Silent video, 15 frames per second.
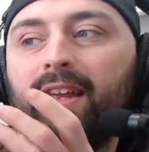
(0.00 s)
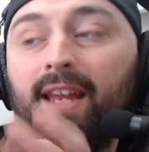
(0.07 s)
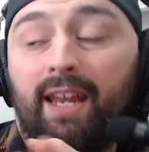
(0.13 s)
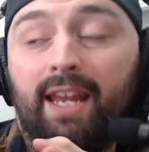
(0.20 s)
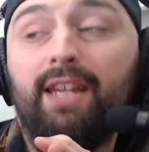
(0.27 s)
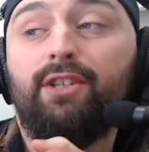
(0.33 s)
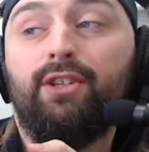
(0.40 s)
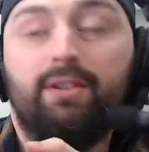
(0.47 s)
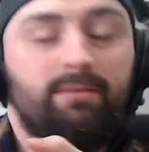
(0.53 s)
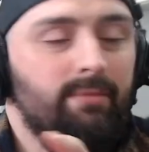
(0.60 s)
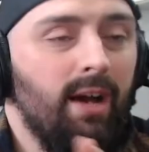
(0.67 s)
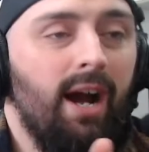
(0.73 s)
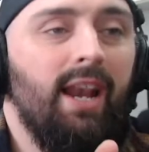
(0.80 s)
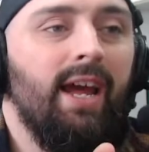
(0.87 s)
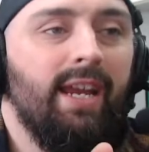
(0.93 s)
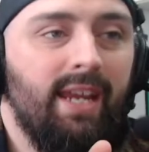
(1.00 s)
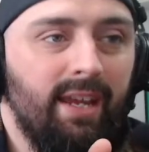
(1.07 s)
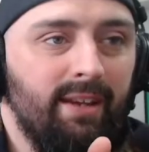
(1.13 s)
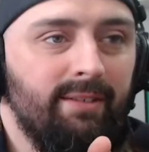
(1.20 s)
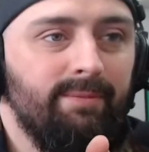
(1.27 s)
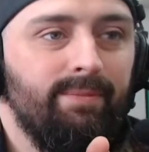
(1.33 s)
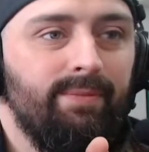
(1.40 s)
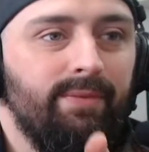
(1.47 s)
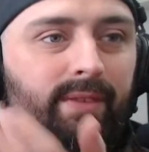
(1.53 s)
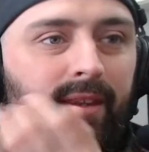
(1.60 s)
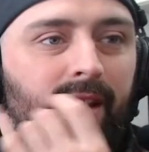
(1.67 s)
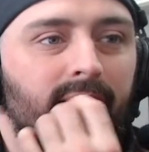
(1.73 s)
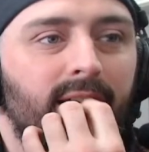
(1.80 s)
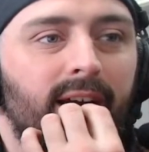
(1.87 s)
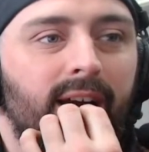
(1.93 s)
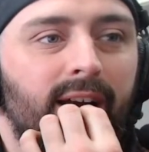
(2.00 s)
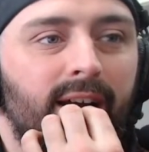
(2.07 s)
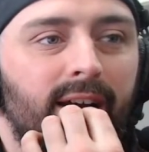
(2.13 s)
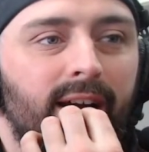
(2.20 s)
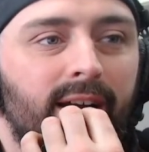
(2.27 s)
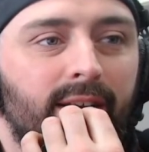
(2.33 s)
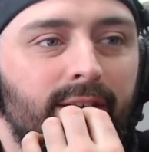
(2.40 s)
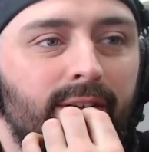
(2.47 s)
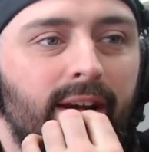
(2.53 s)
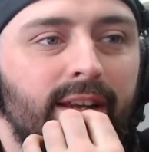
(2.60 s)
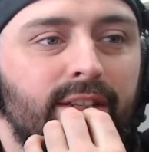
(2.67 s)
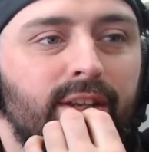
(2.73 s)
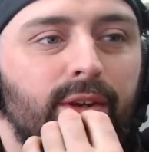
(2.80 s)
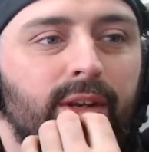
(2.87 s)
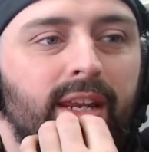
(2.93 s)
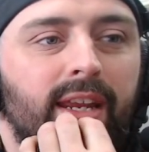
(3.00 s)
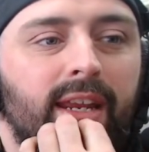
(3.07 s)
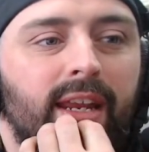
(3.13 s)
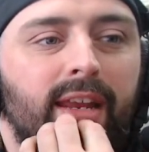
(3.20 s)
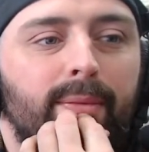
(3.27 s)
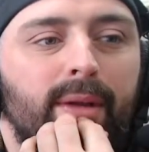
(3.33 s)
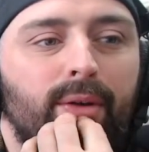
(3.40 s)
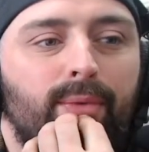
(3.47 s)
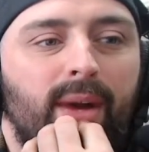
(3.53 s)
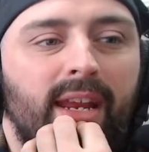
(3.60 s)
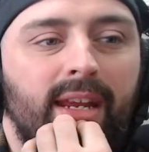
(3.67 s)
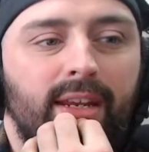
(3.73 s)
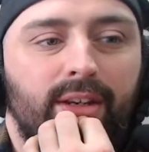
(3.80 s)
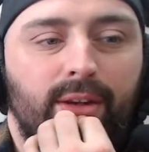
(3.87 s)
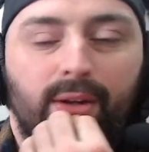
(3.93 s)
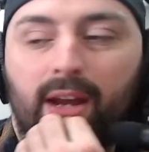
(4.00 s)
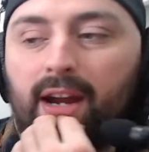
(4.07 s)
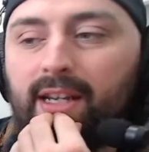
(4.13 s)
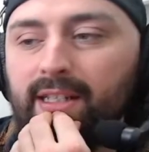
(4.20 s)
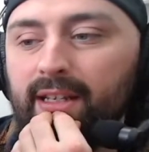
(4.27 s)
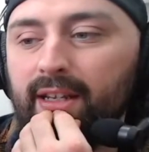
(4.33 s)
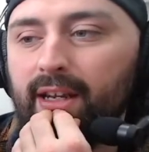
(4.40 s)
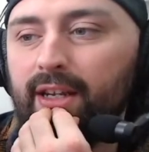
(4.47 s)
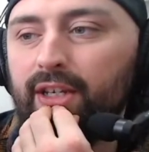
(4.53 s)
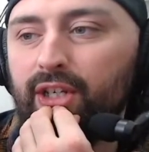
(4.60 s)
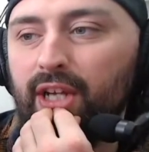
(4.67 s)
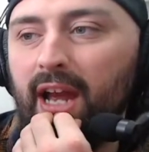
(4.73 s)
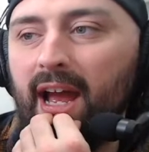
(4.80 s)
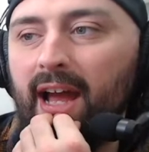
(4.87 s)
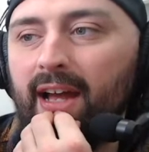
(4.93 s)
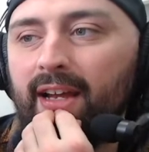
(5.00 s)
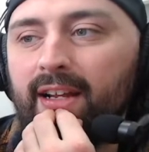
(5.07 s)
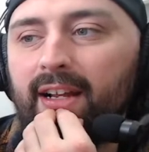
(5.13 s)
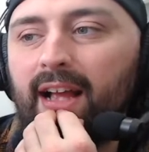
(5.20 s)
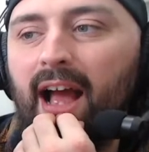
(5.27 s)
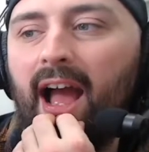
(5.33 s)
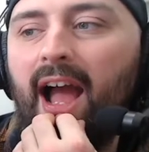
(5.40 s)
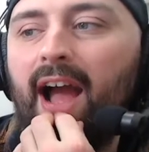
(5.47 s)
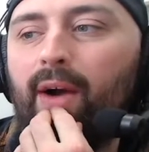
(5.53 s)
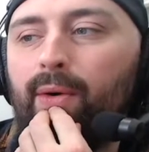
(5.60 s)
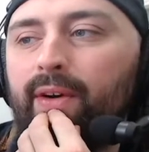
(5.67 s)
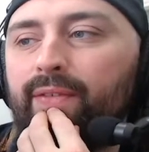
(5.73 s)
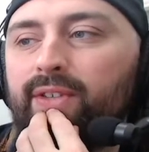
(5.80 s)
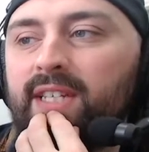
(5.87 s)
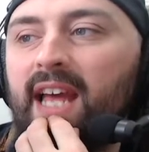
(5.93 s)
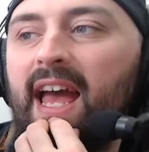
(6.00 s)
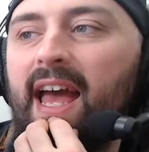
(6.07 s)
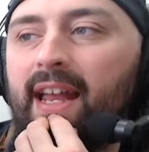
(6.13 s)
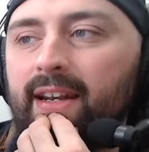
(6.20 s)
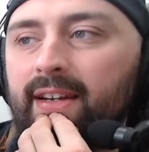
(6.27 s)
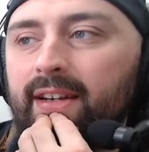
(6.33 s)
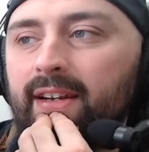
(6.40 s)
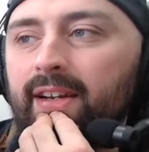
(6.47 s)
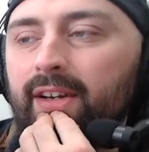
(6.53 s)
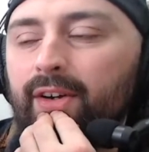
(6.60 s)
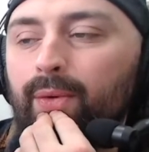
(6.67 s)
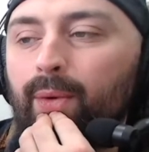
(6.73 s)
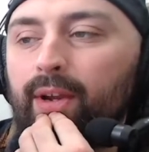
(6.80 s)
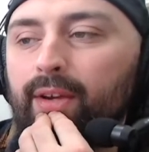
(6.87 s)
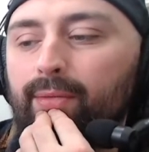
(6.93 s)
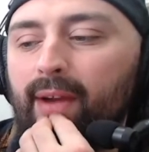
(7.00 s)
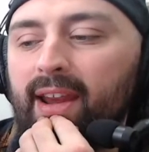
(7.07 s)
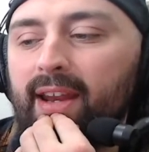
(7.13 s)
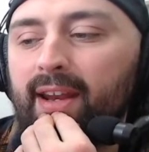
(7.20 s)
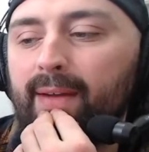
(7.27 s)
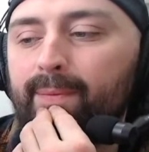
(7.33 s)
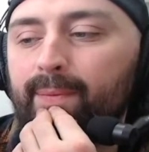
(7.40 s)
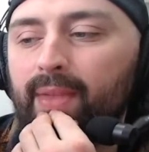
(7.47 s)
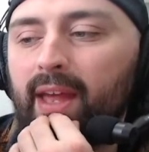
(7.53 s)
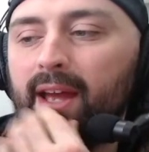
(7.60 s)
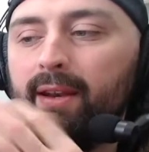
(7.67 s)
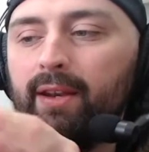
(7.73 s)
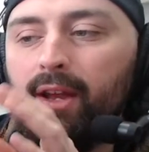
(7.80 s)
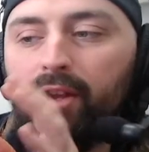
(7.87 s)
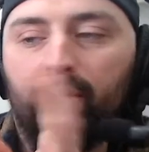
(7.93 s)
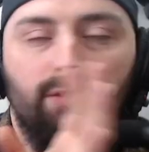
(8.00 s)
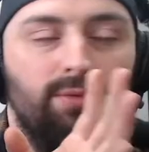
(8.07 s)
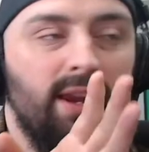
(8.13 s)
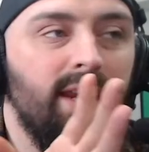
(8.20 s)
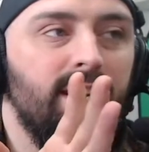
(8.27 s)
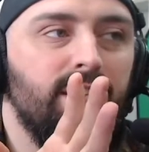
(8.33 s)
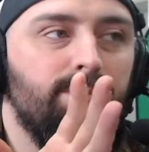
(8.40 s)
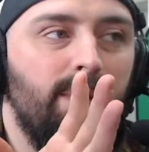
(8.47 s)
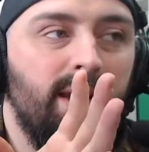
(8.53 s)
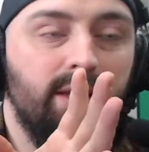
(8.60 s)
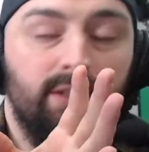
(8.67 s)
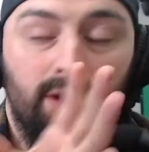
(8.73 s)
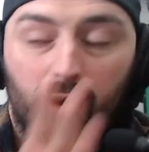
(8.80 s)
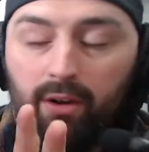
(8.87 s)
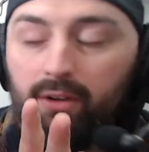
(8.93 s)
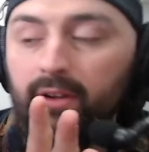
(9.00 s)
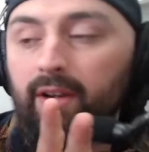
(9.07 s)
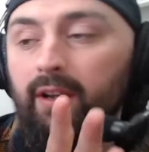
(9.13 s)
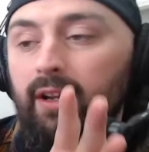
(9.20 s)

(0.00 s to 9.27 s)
to? I like it. Right, so give me a rating, you guys, in the chat. Out of 10, what you're rating him, and the rating is based on